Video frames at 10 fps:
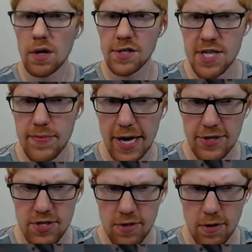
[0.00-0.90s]
The
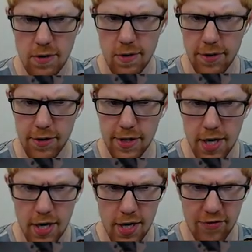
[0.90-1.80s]
Seabound Soul, the
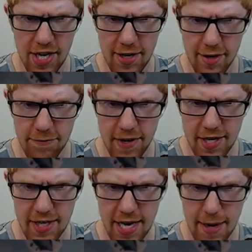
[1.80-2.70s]
log of an ill
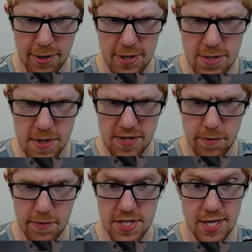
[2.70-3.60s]
fated captain, speaks of a
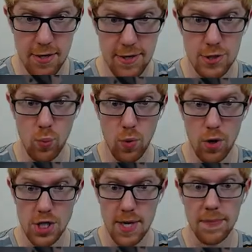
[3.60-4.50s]
mysterious
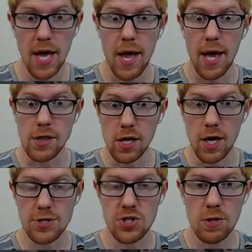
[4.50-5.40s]
warship and
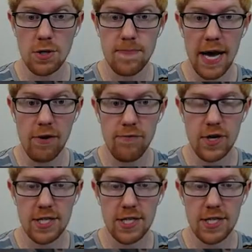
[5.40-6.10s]
lost souls bound for